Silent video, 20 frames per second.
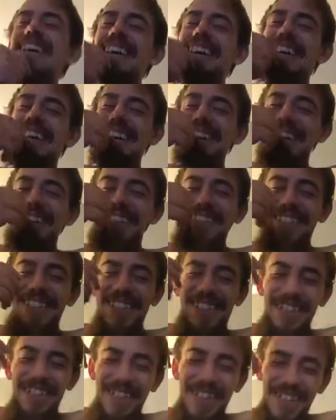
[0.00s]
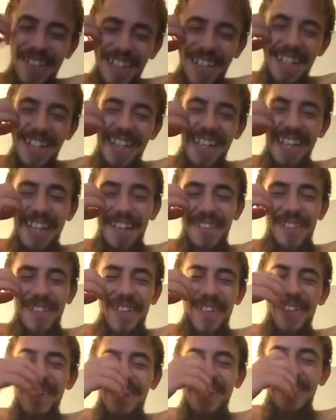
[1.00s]
And I guarantee you, if
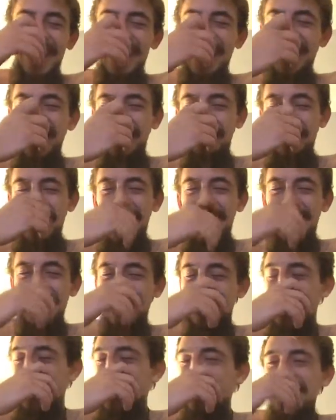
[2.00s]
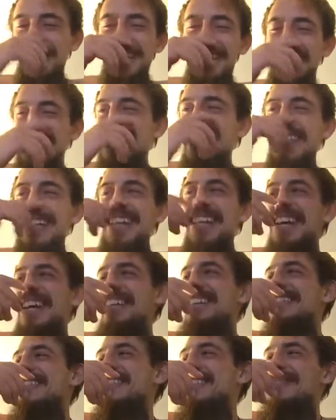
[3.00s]
you went to all their pages
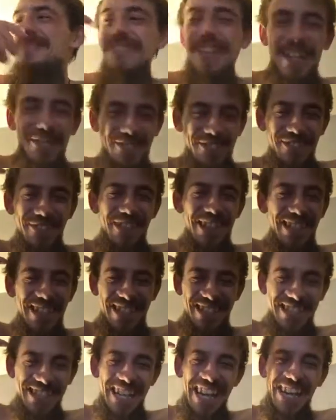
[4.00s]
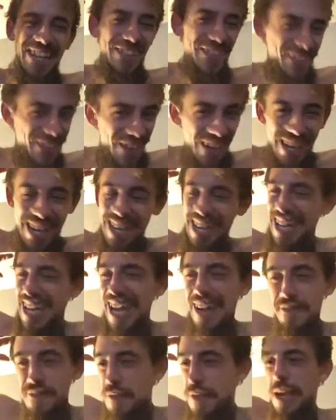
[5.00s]
and some like fucking psycho
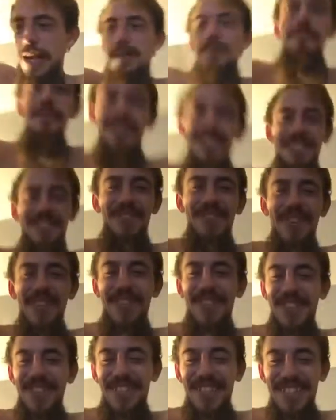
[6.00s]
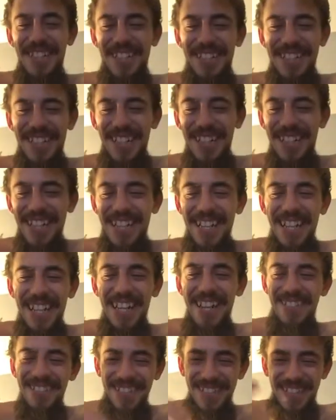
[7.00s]
therapist went through this shit
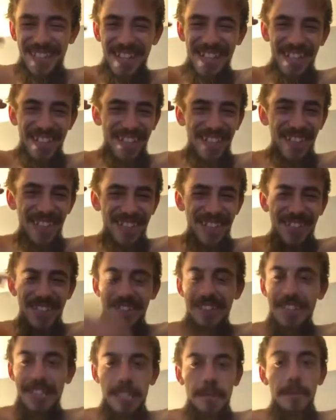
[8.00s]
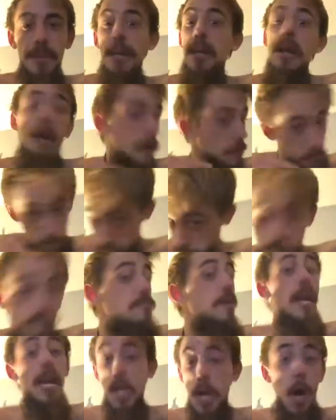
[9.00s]
and was trying to go through this shit, they'd be like,
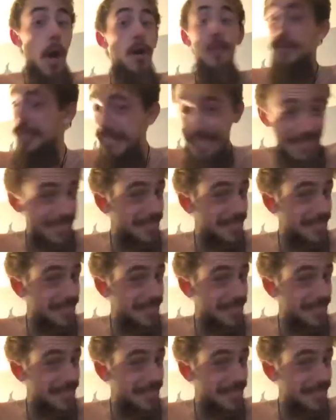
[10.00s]
they all need